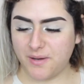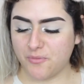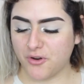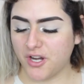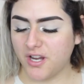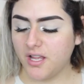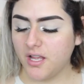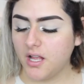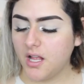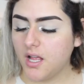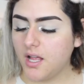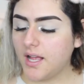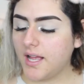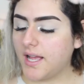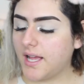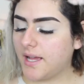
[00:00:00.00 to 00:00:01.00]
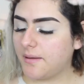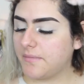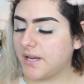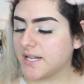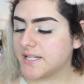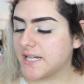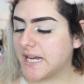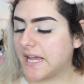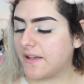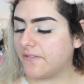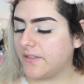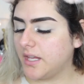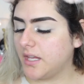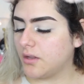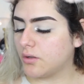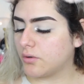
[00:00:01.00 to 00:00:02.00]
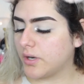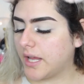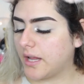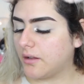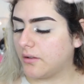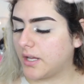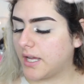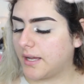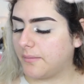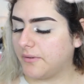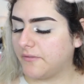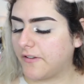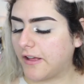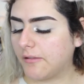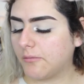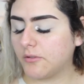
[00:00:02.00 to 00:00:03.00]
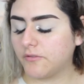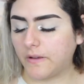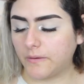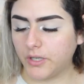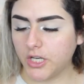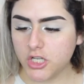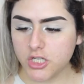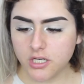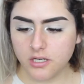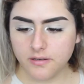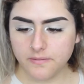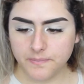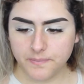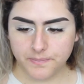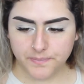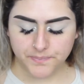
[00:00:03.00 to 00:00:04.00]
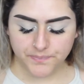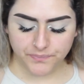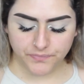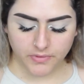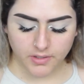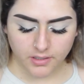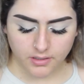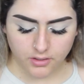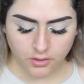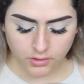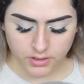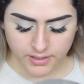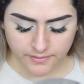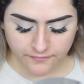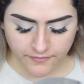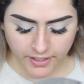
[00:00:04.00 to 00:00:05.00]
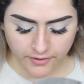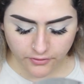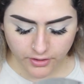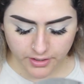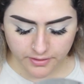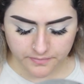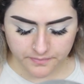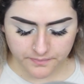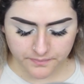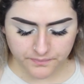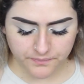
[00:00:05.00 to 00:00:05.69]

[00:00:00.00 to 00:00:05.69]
anymore. Um, next I have the L'Oreal um, Infallible Foundation, an all-time favorite.